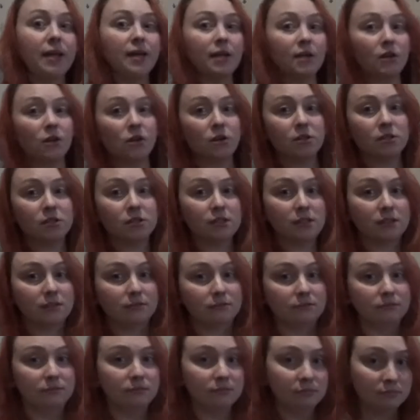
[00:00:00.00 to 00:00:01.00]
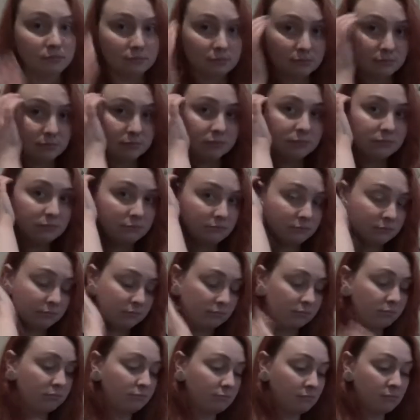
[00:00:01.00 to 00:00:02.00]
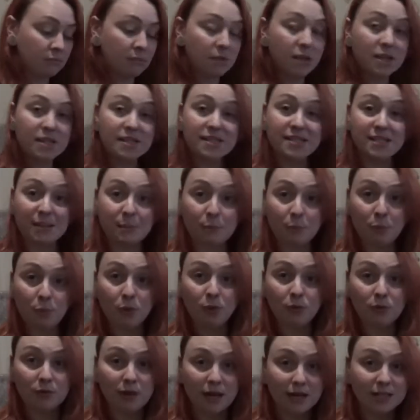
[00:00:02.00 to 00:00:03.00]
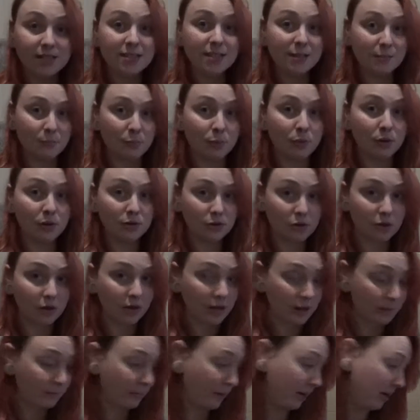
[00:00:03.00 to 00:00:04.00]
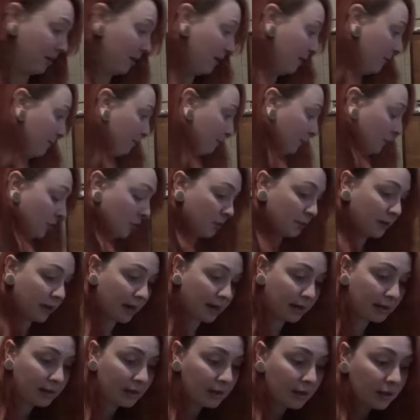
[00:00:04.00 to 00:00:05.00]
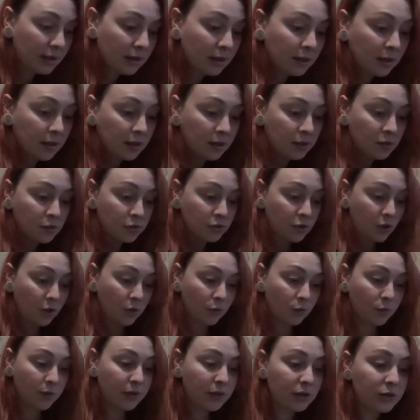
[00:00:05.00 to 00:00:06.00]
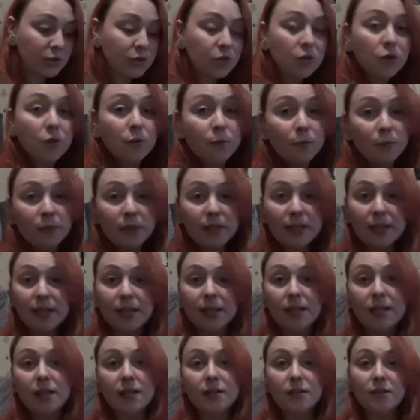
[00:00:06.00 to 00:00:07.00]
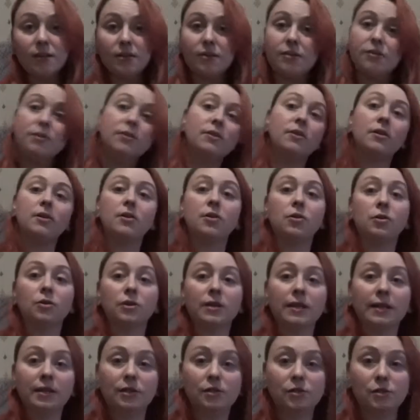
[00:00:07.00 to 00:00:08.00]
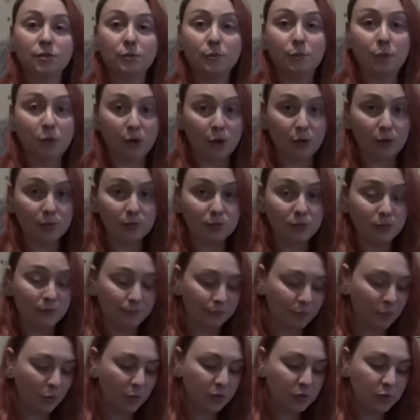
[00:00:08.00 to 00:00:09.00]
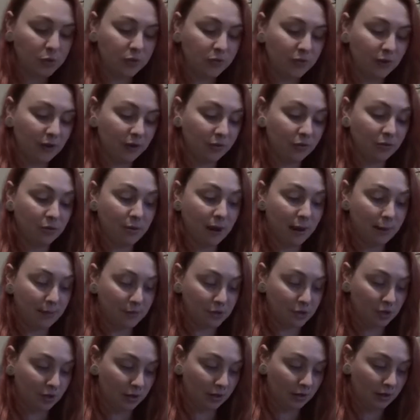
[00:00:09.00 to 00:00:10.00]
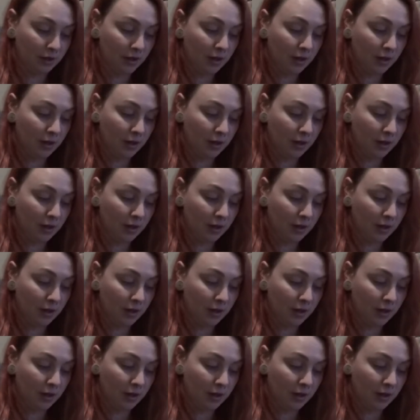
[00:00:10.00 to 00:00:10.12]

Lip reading: it nice and simple as I can make it. Okay, so we use a company called Littles and Blooms, which we found through Amazon.